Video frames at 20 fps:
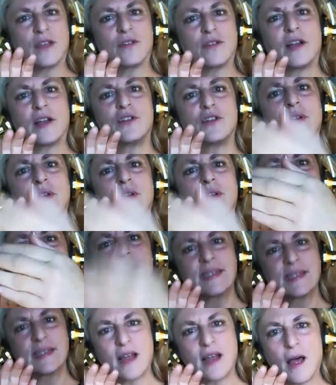You're not trying to
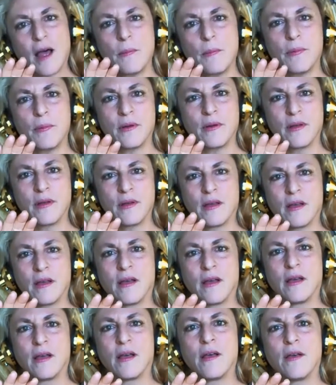stop
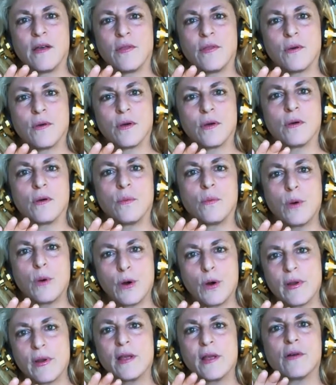the
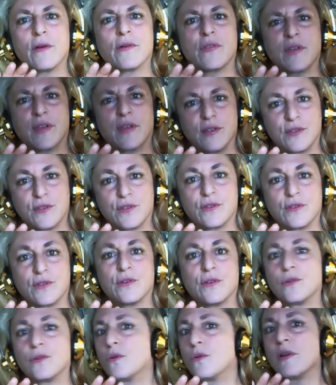worry or the
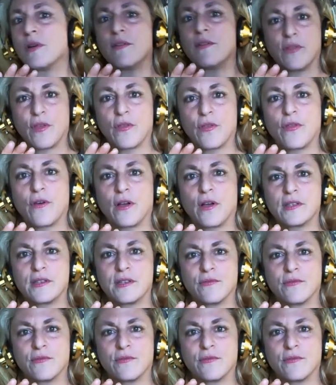concern or even the thoughts of